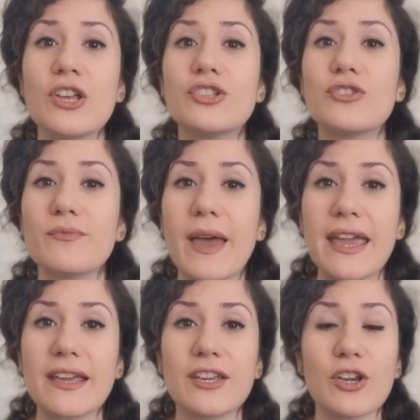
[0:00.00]
to
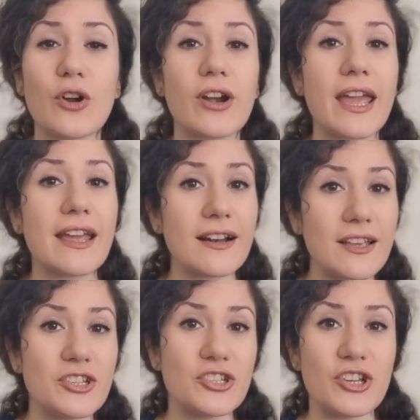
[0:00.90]
make your
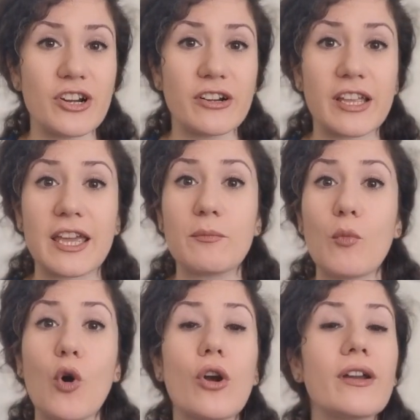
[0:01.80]
English journey
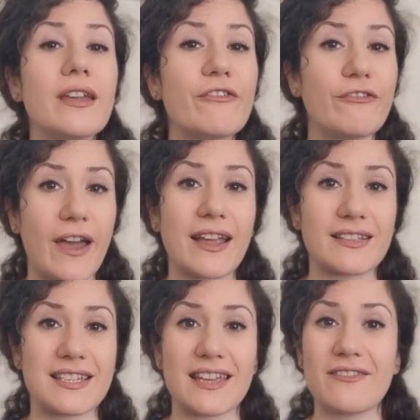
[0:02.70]
more
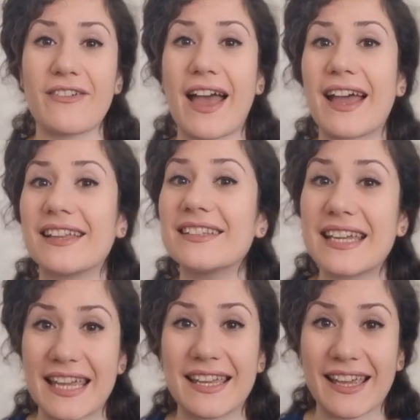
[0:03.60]
effective and
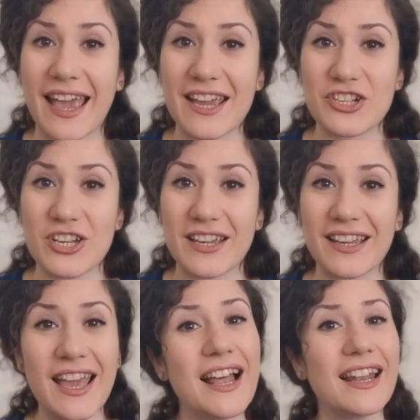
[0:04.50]
engaging.